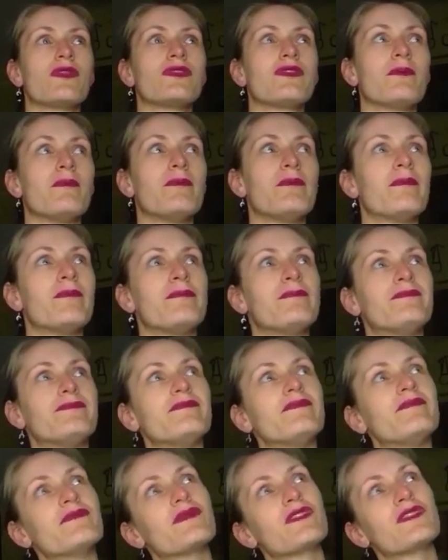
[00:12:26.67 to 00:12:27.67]
the
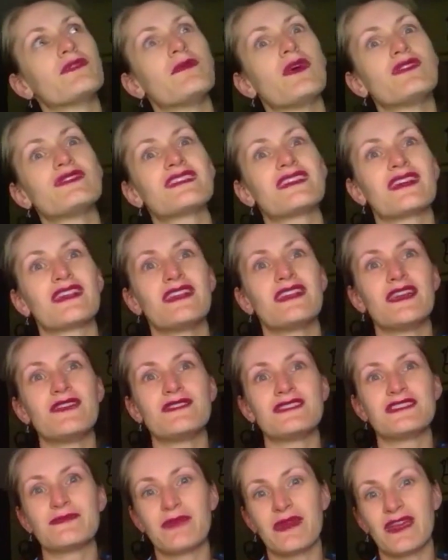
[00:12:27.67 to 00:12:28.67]
most
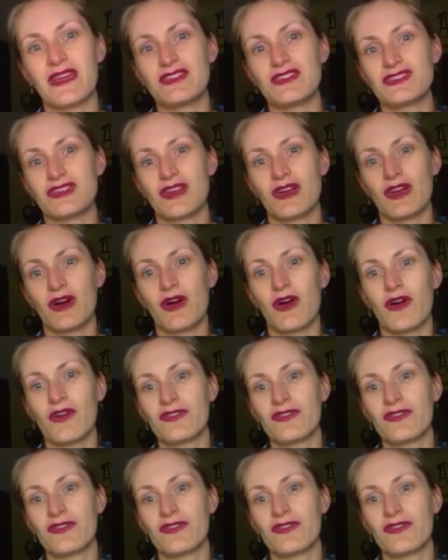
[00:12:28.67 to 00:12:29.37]
clearest picture,